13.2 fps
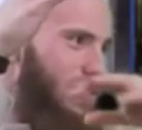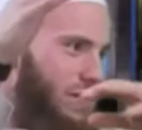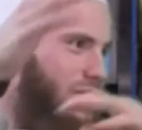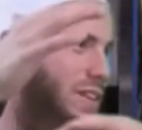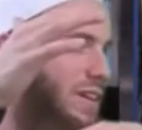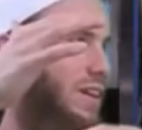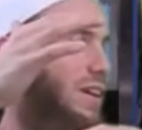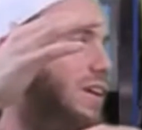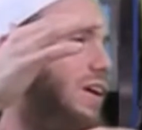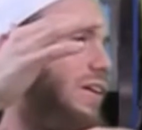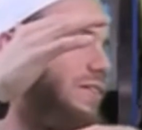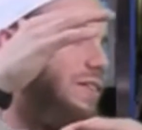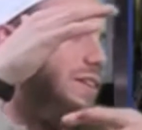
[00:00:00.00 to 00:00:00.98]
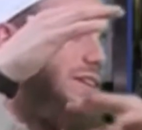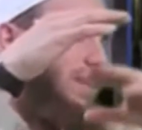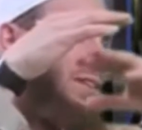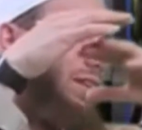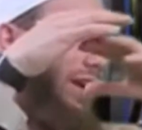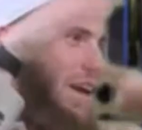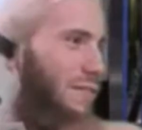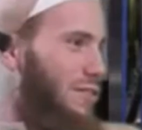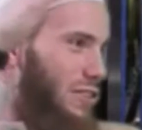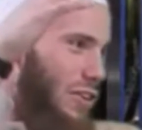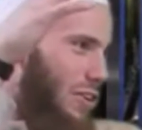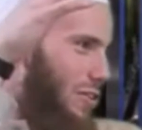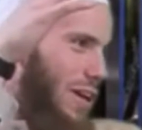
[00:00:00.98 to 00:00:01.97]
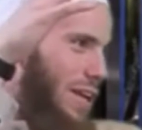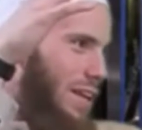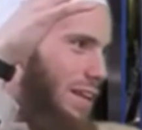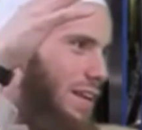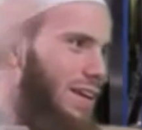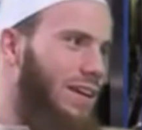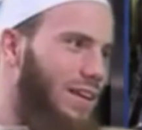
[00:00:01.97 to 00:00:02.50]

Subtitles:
of the heavens are created.